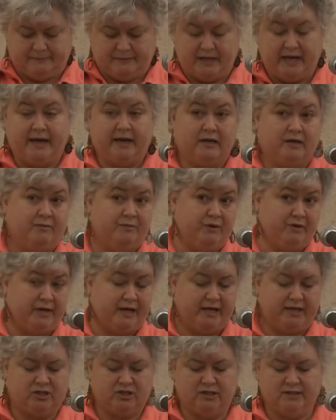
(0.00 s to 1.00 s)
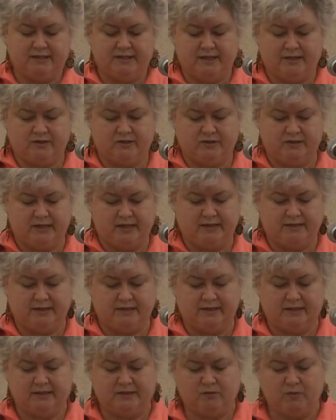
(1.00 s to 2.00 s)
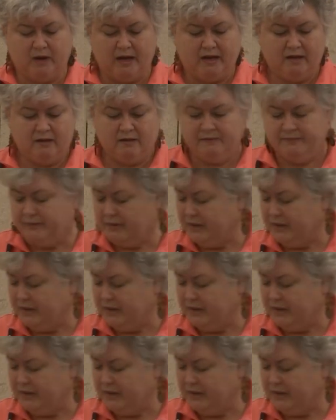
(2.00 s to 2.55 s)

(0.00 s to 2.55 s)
and communications exercises as well.